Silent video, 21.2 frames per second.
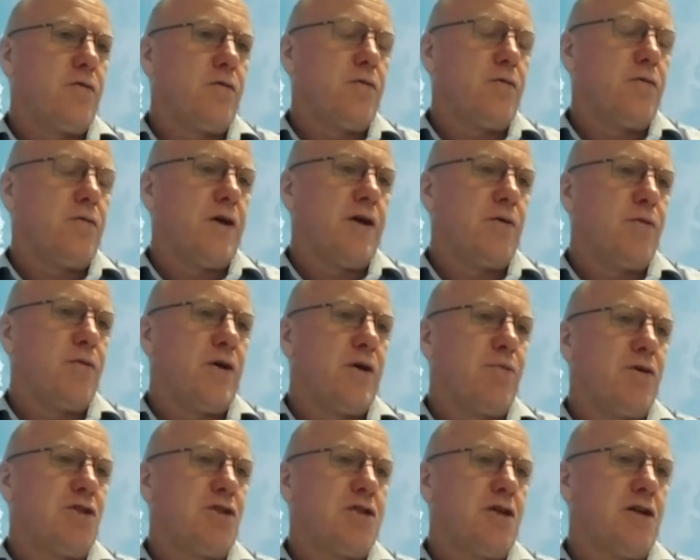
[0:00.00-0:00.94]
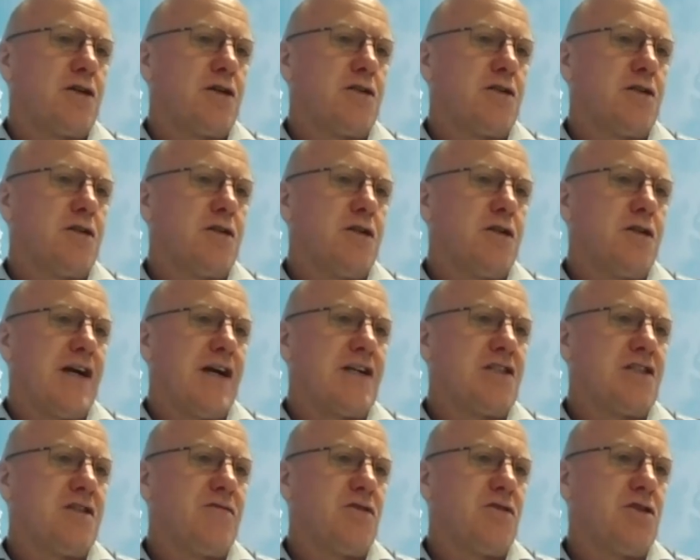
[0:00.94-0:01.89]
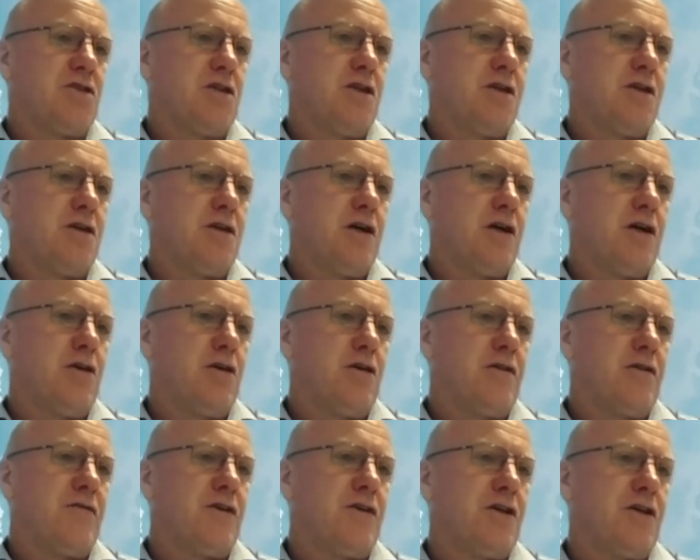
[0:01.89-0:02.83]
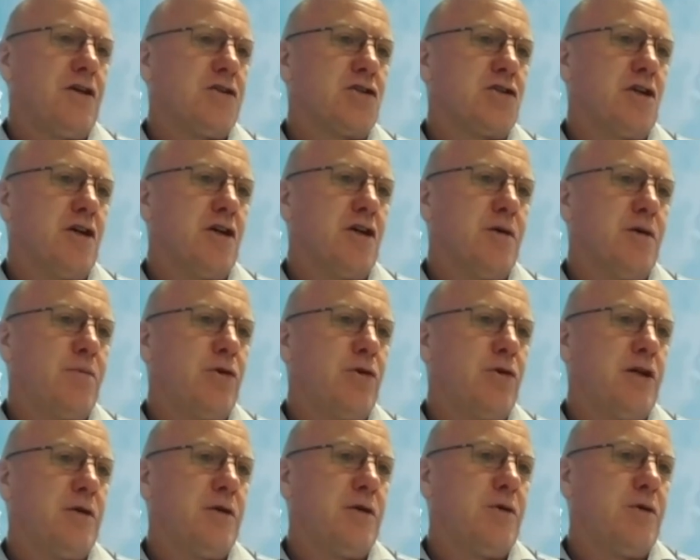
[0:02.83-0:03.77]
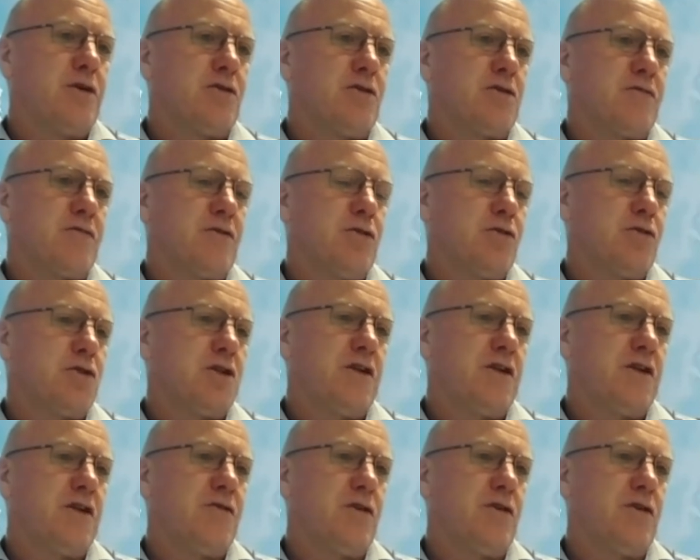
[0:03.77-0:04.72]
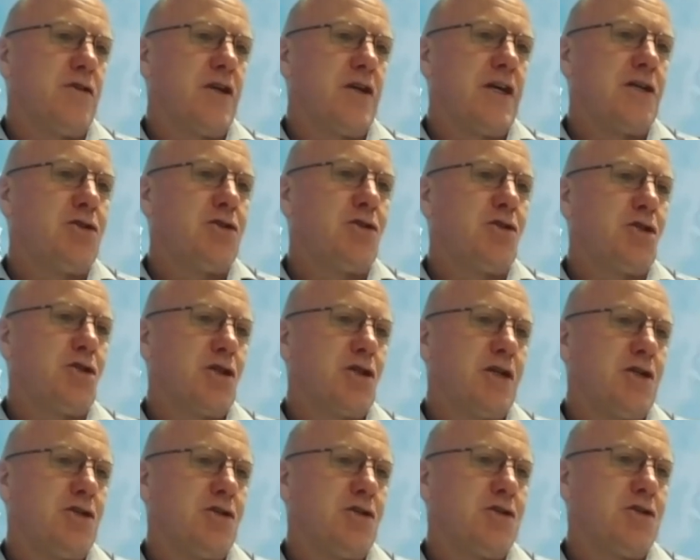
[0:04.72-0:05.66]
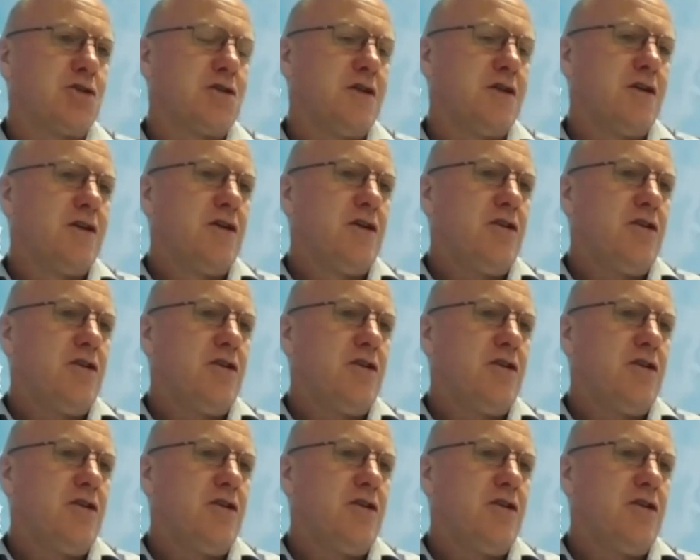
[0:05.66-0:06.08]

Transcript: when we started the activity, a lot of it has come really because, of course, even on the engine changes,